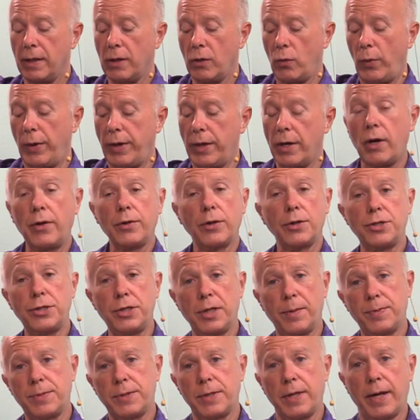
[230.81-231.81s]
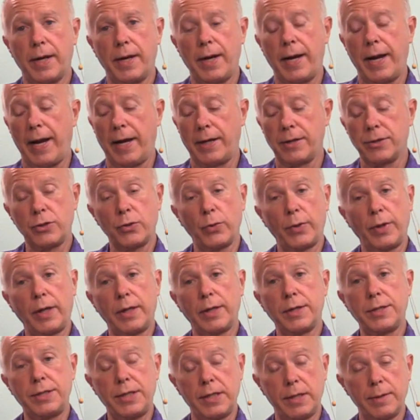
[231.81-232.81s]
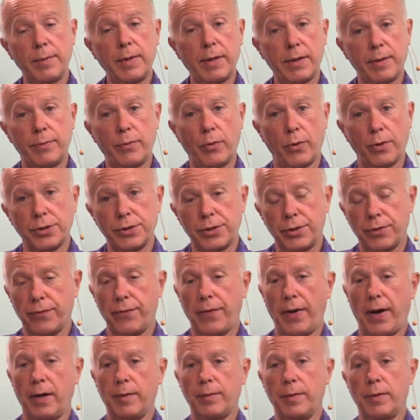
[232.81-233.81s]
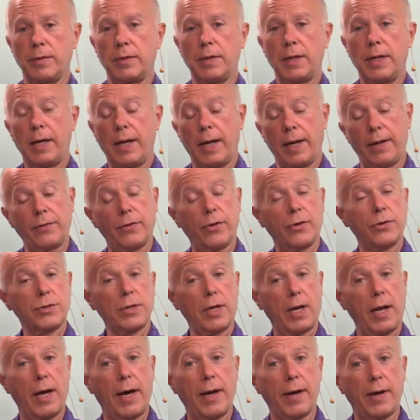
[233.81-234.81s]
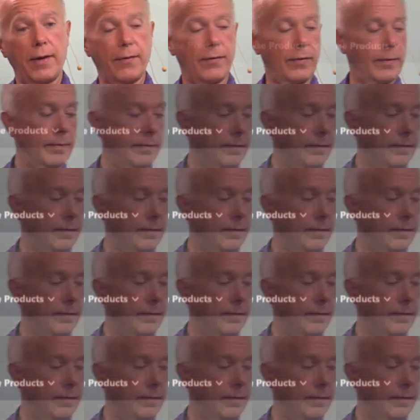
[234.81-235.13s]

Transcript: We know the chipset now, so we need to see the motherboards that are available. And there's a lot of them.